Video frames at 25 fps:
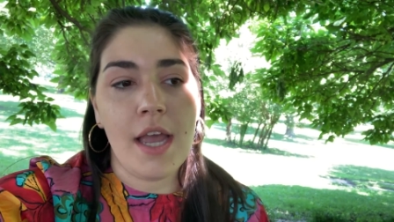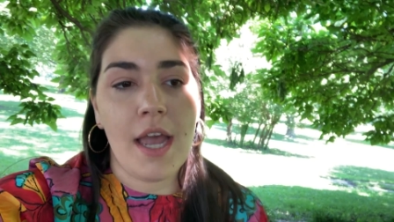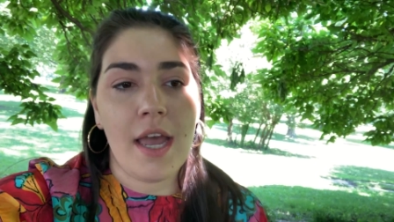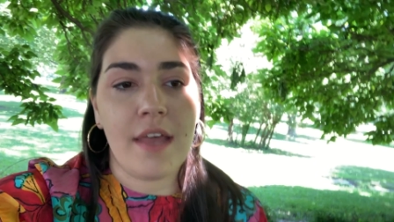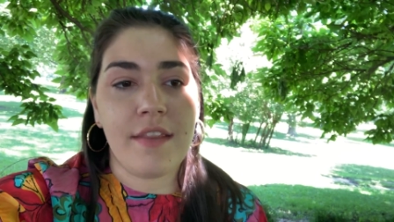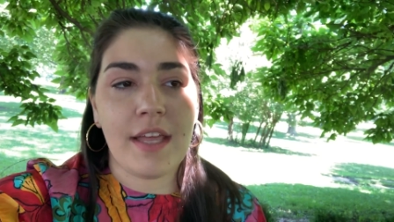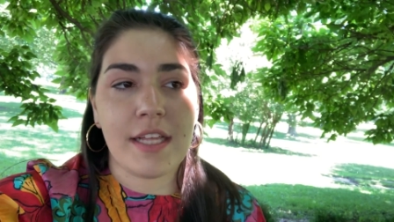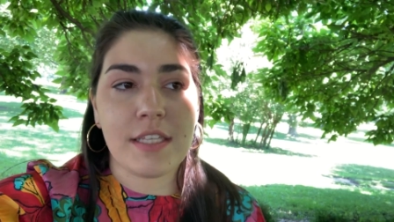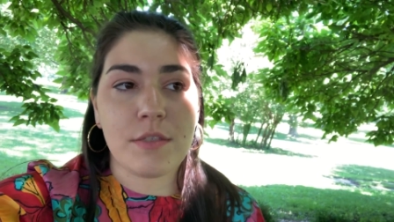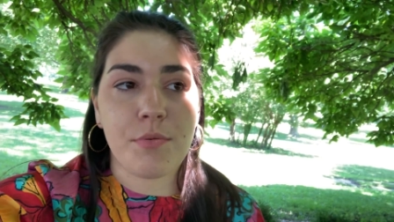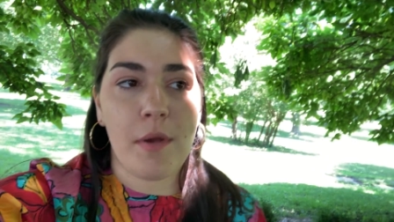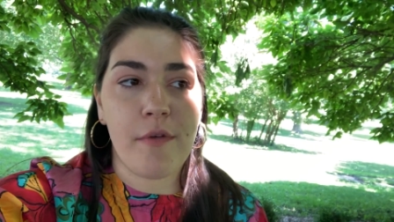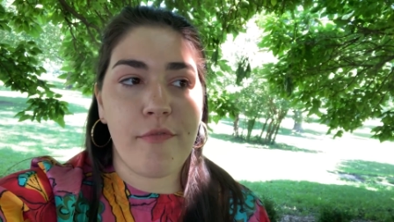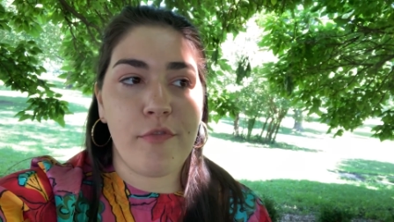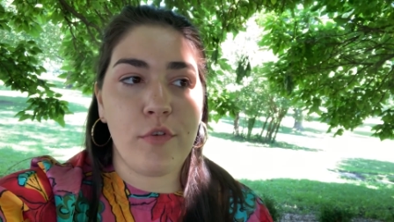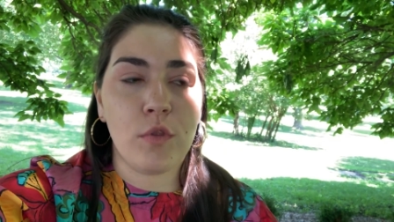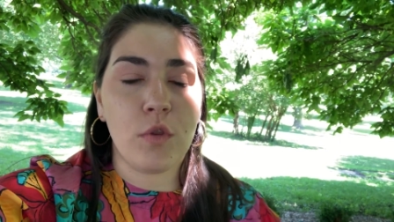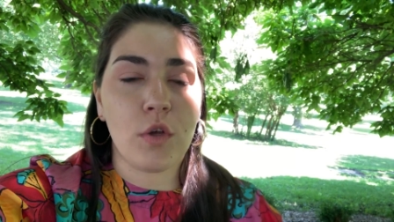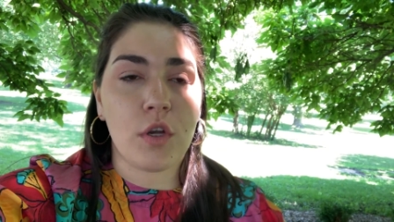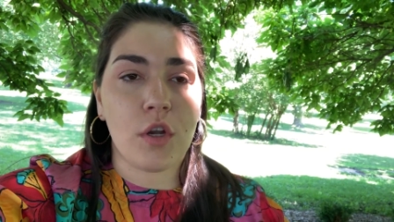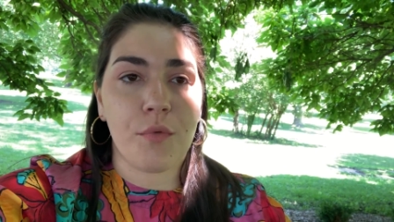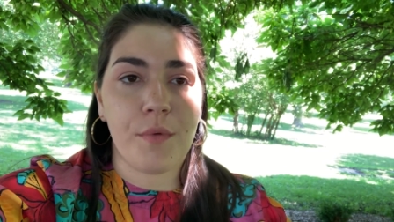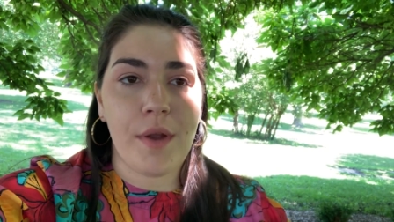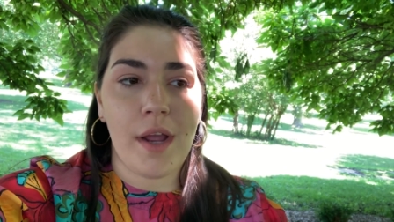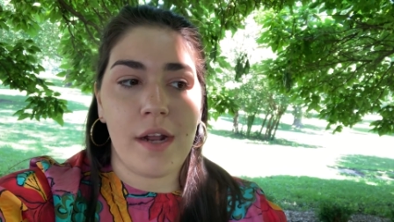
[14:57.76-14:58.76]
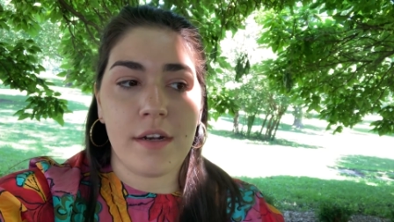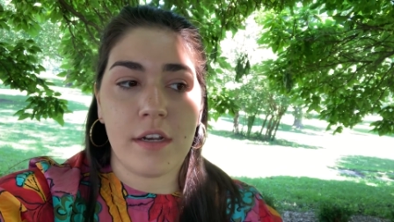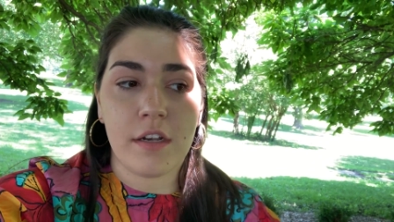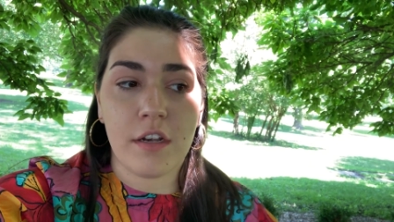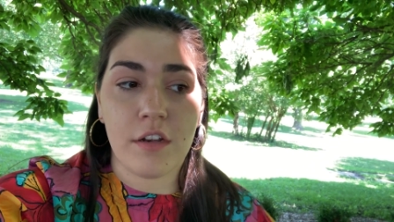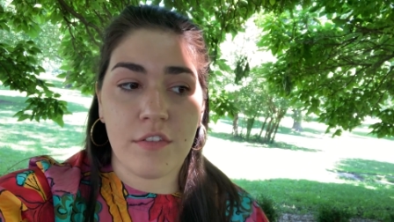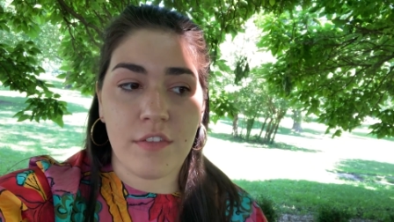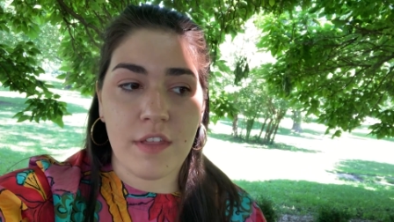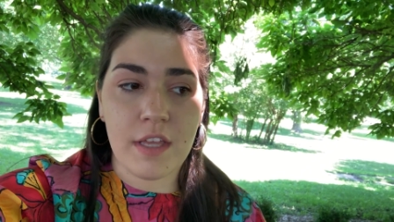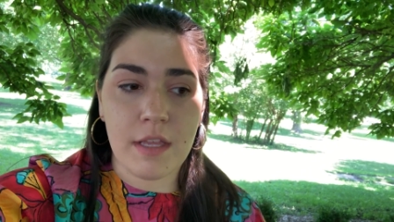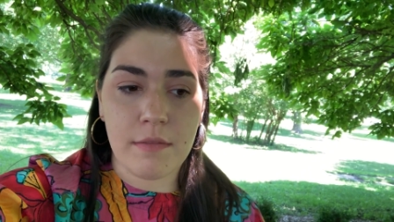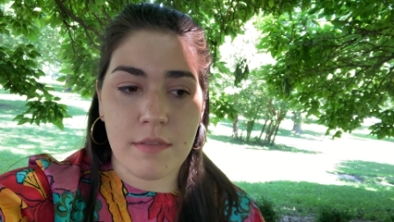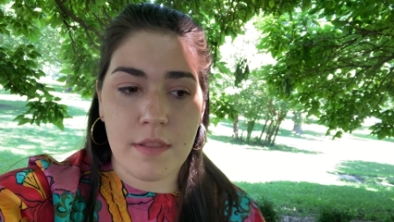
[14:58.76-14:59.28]
And that's why if you look around and
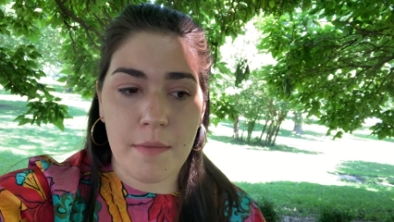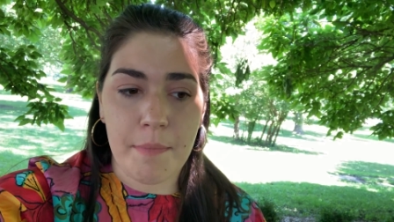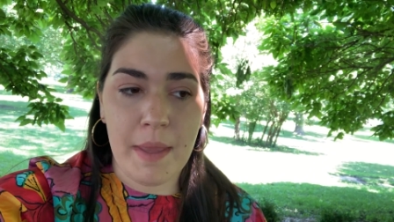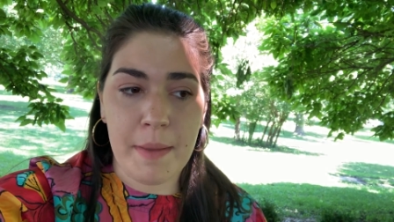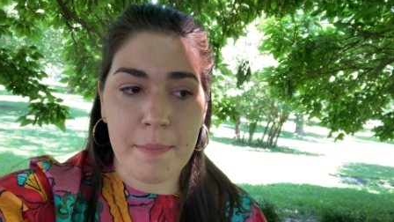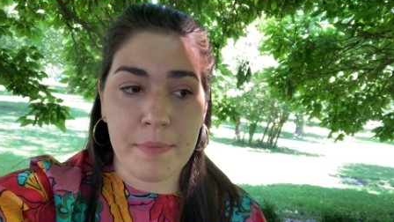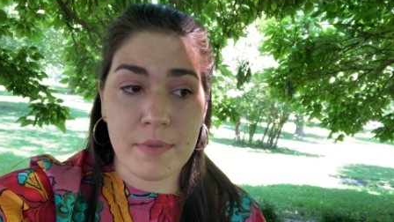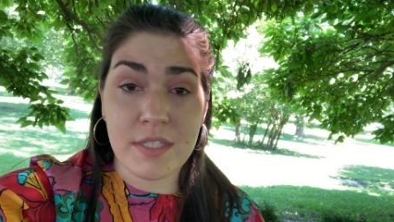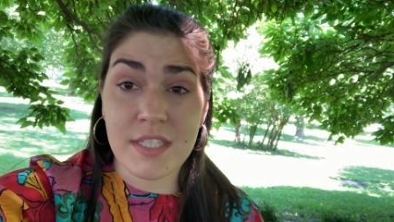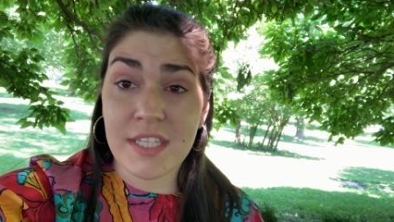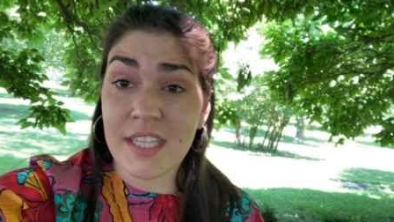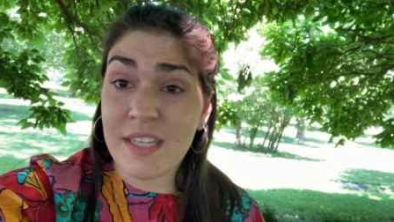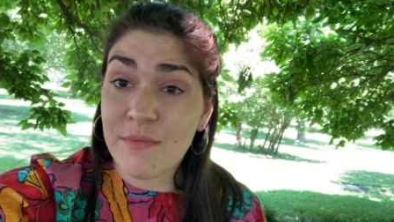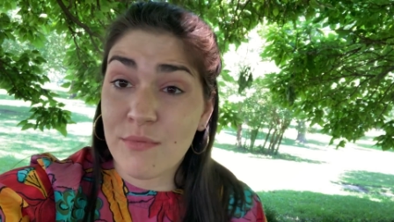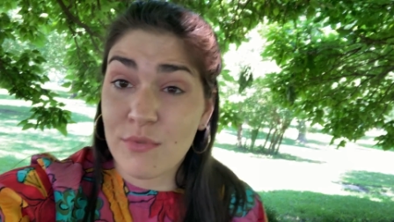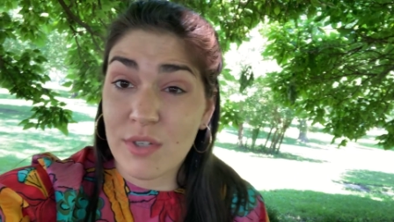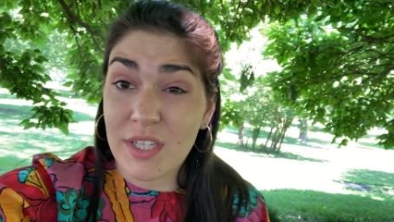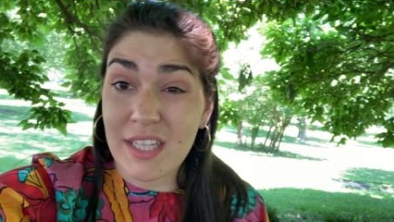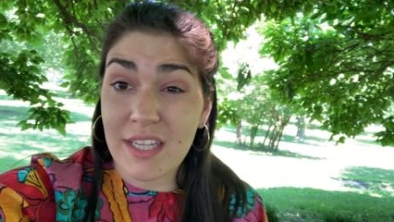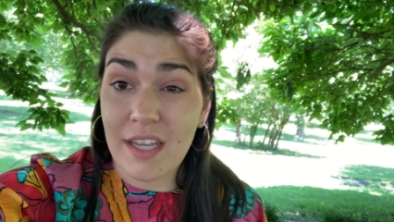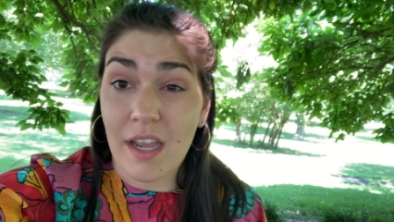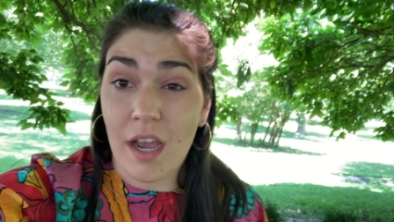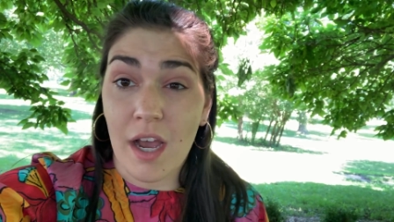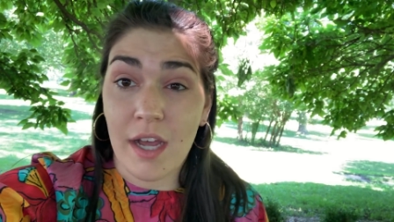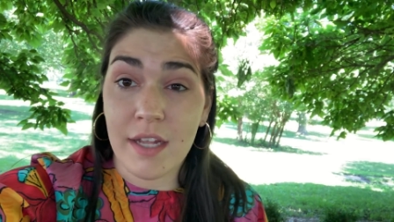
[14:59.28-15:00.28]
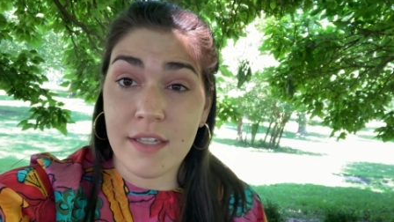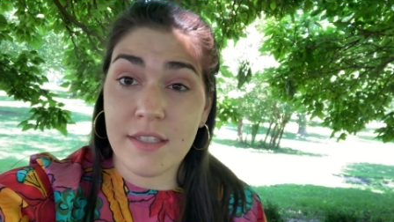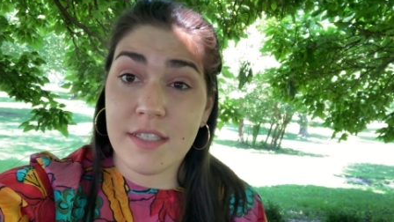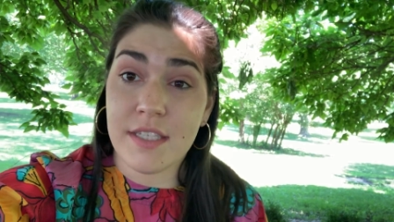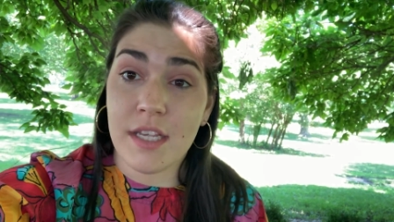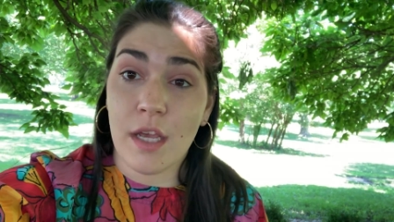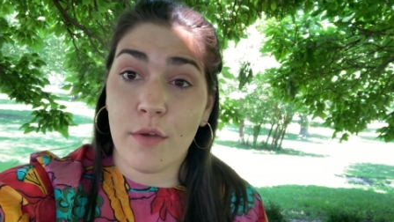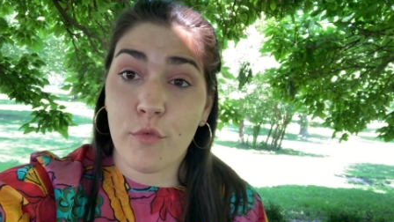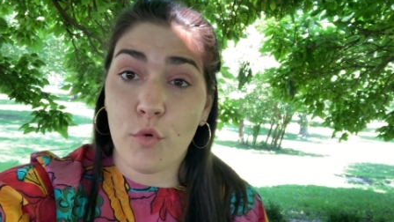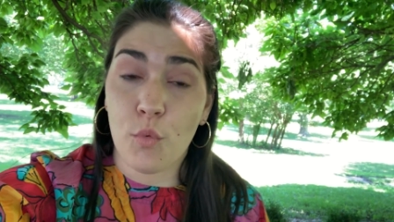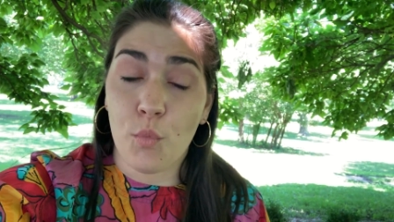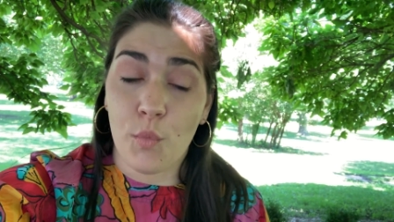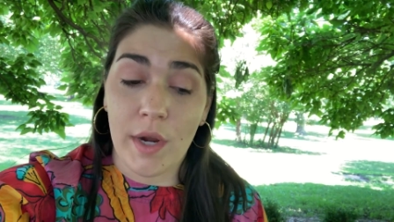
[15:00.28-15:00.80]
you think that people seem really
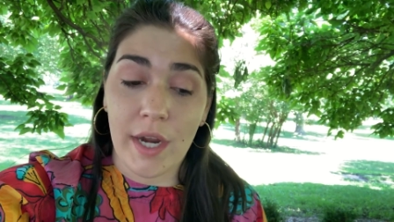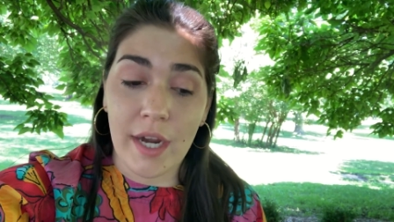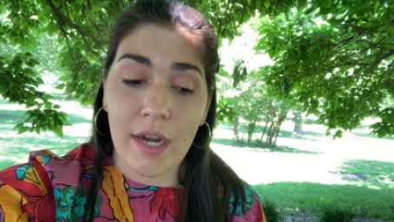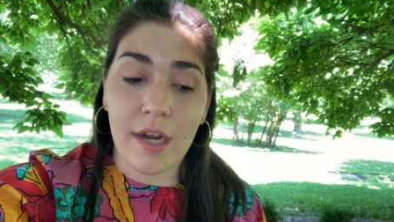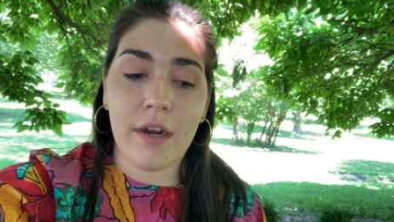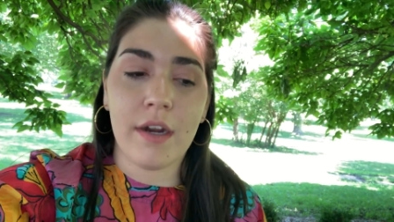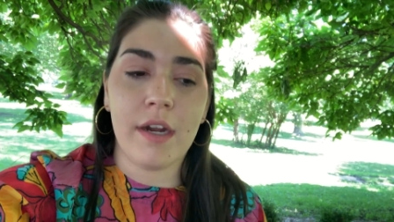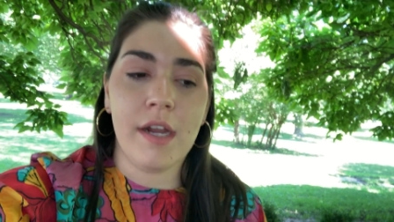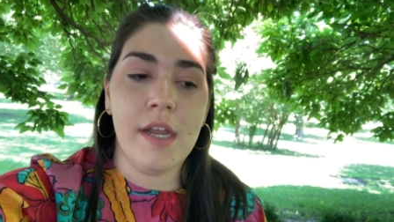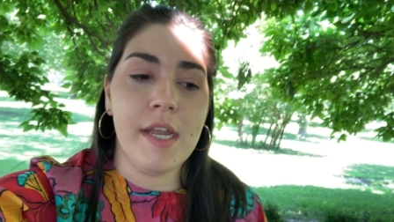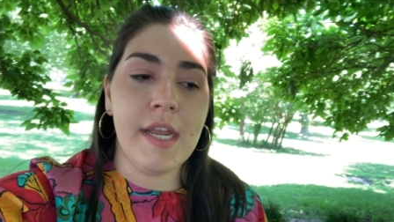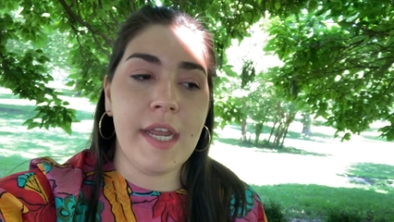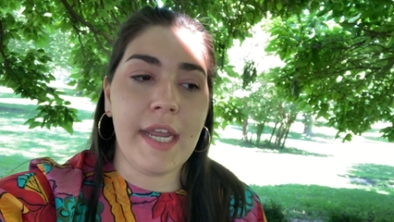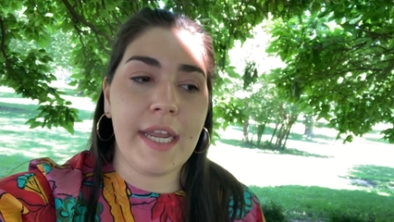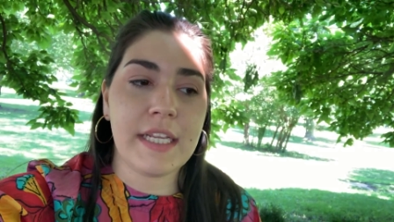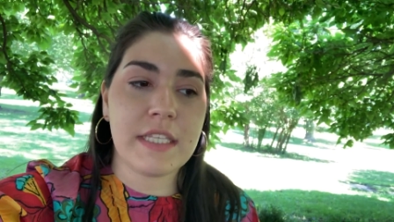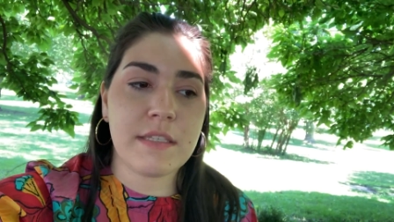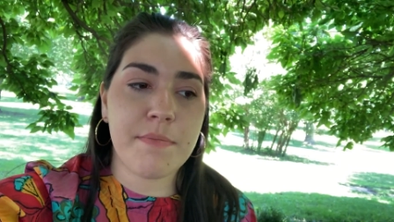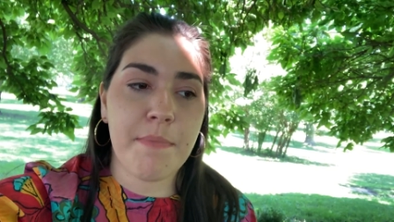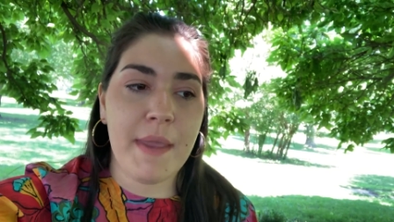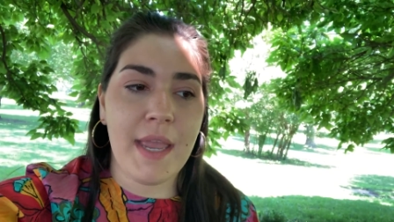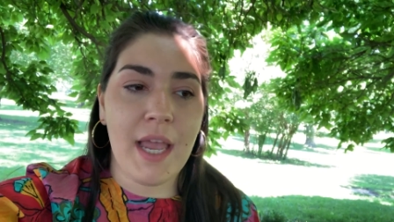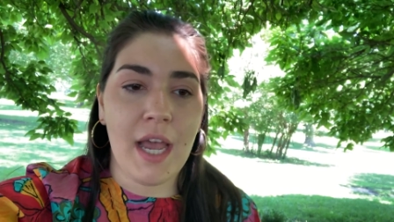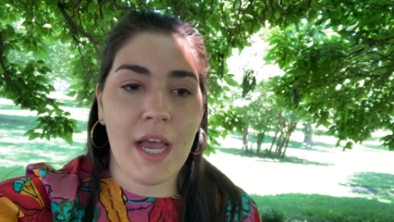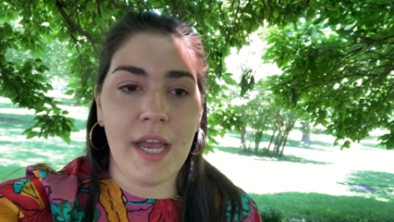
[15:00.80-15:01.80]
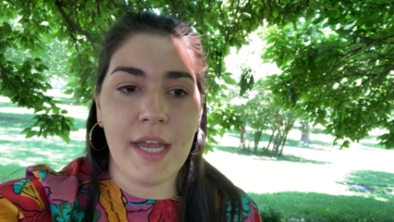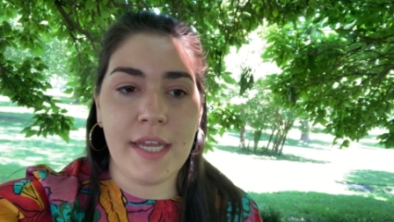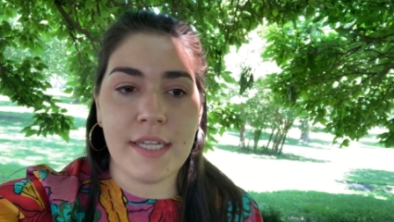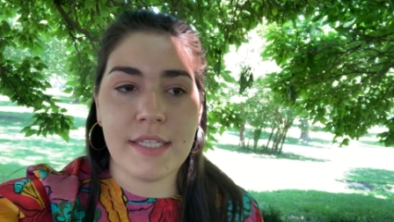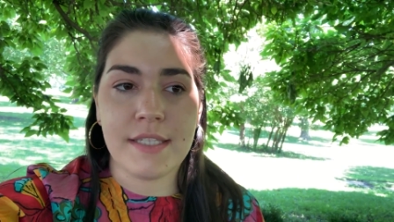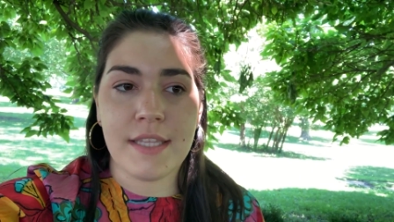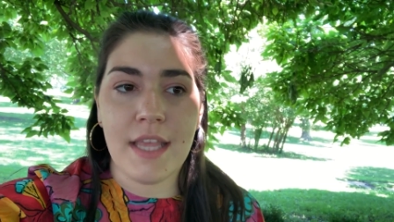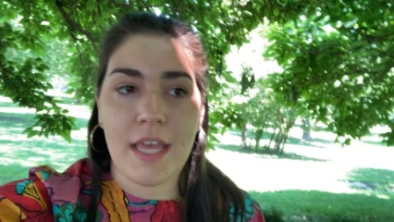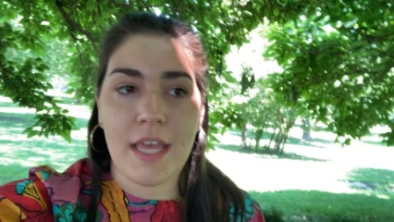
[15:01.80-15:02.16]
unself-aware, it's because